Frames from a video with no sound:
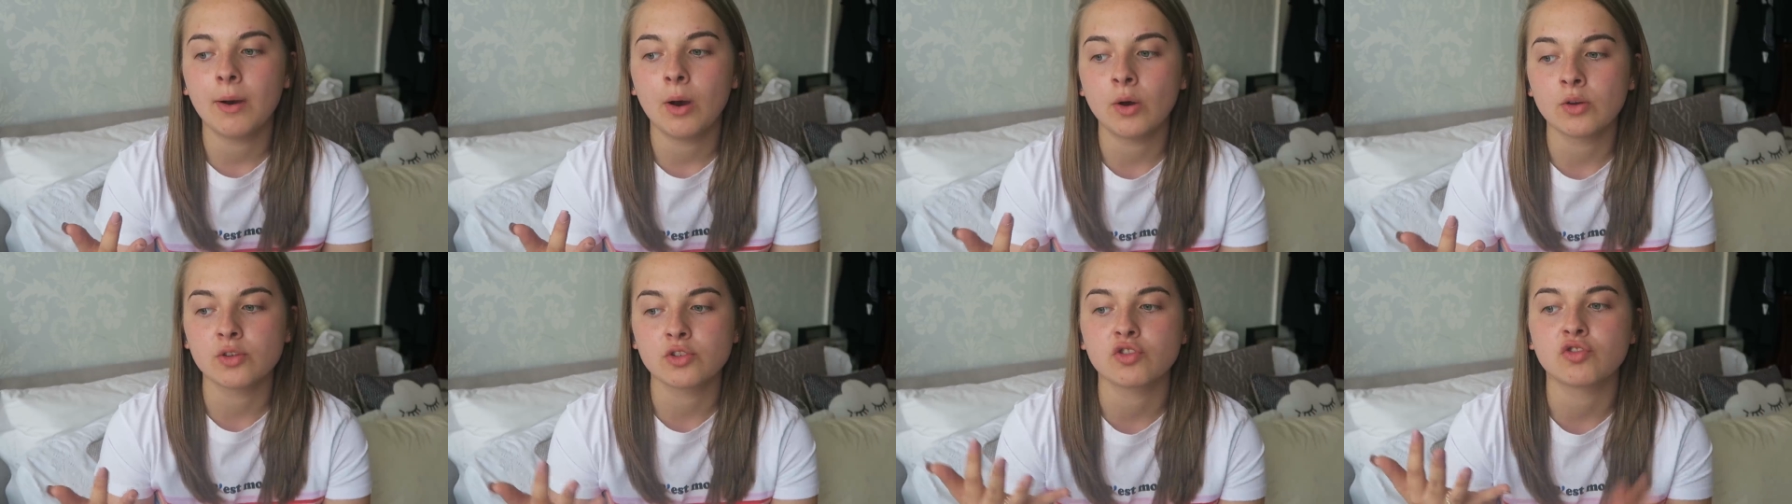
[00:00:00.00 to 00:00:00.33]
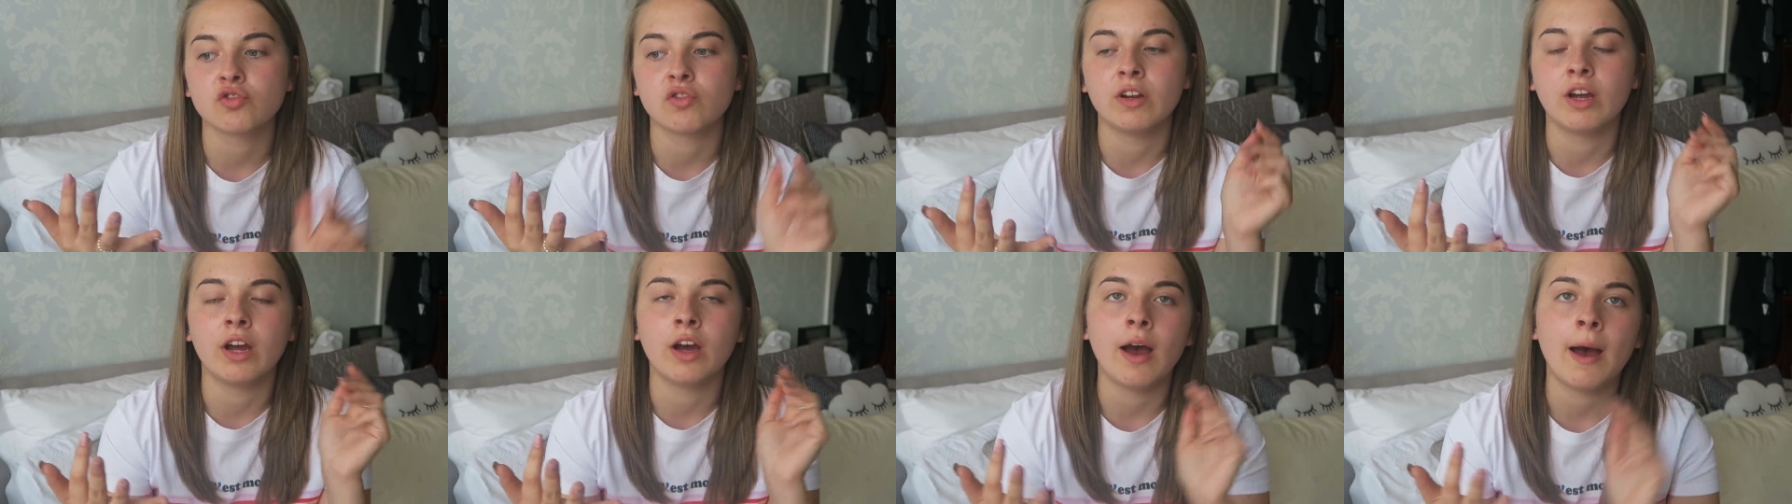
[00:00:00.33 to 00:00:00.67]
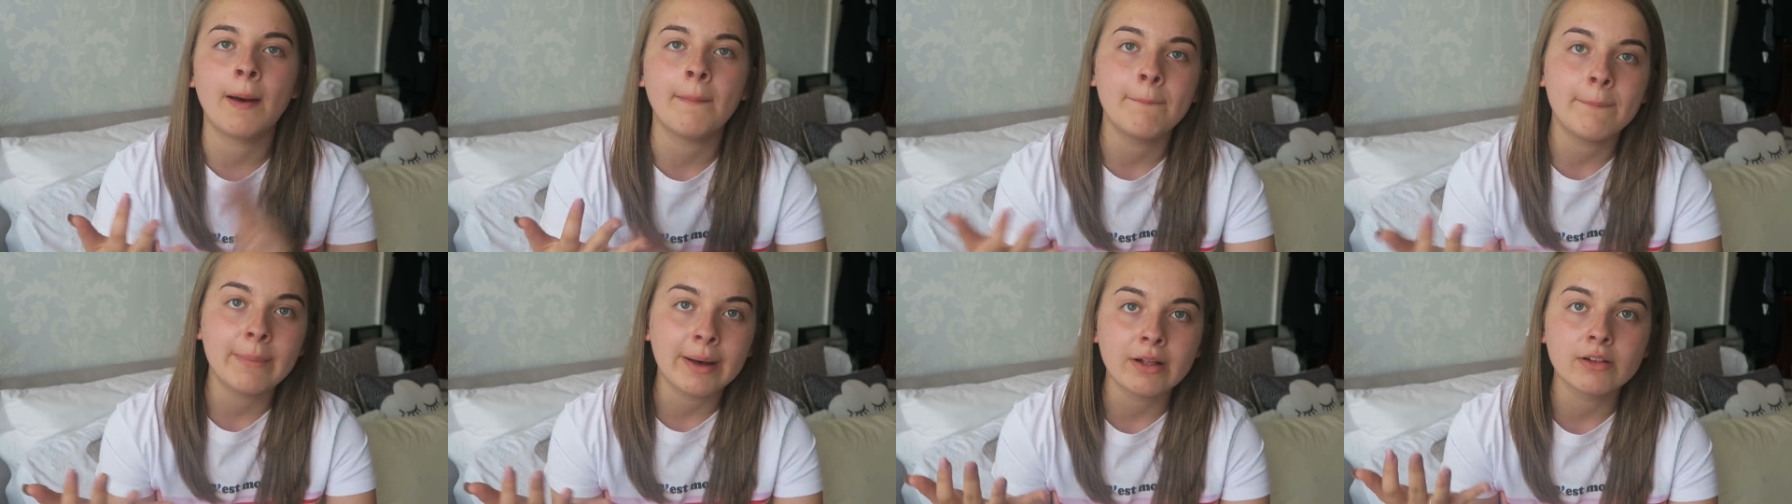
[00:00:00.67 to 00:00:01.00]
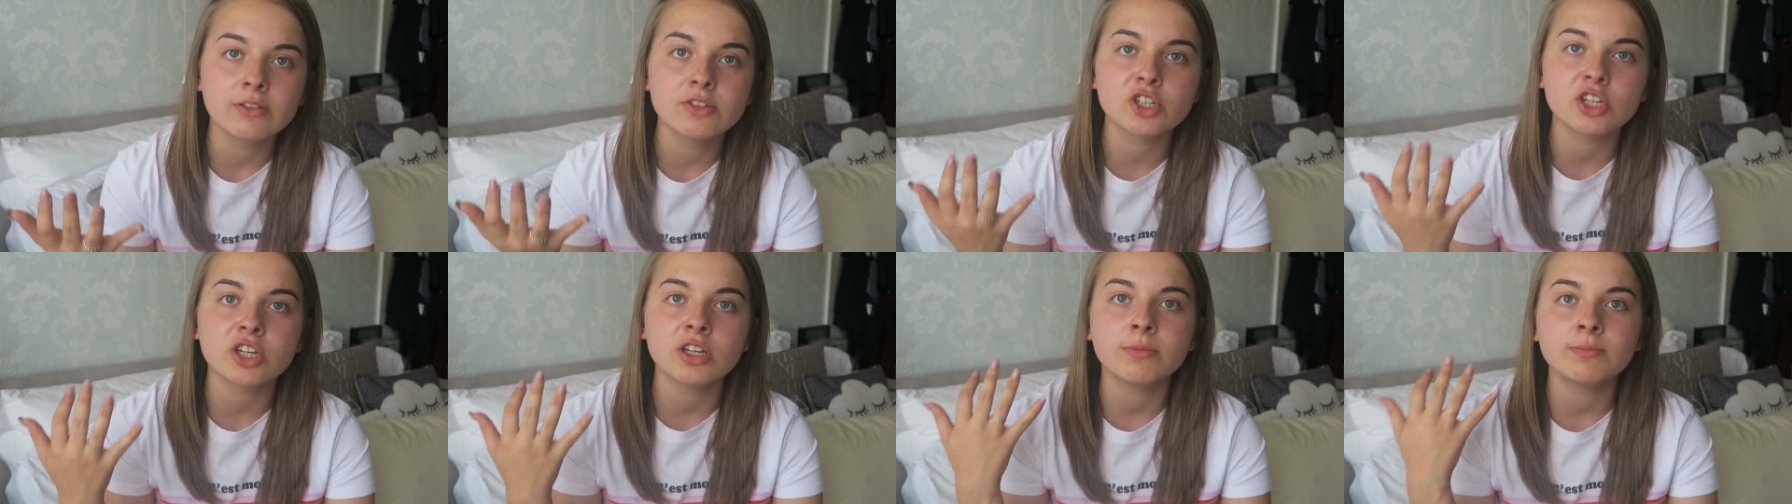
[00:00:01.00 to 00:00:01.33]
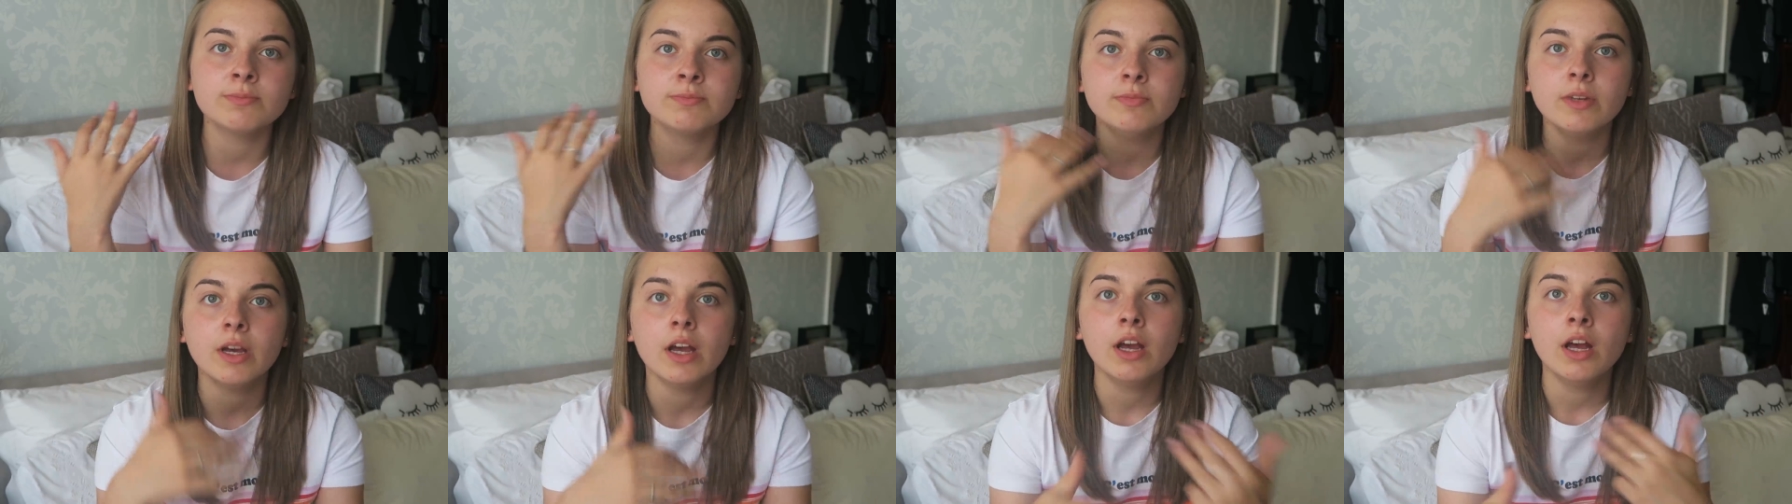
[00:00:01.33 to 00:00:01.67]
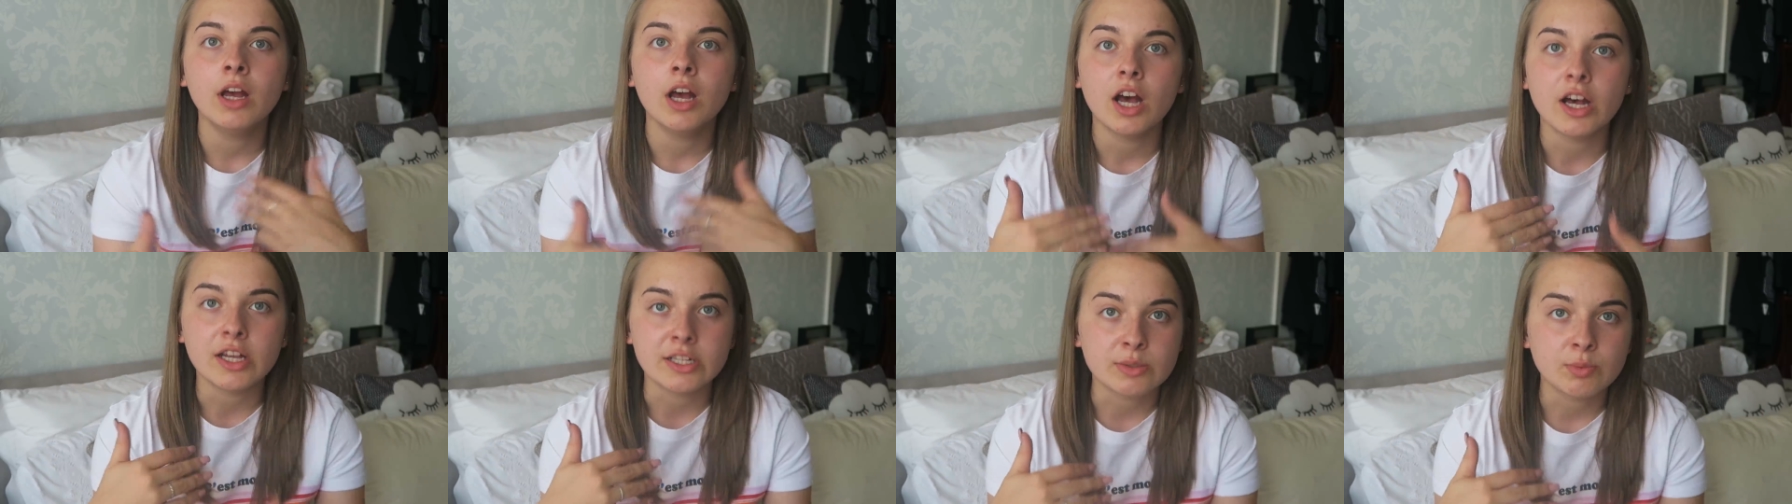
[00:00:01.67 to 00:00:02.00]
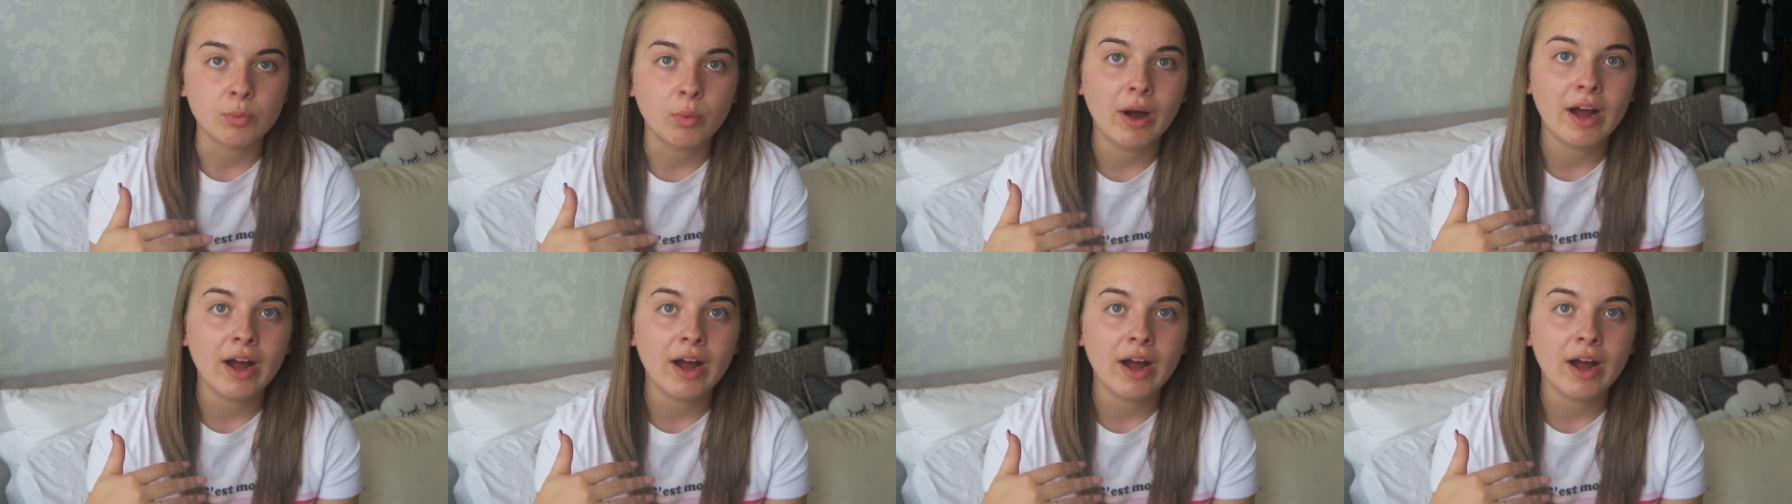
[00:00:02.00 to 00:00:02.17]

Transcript: Austria and Belgium as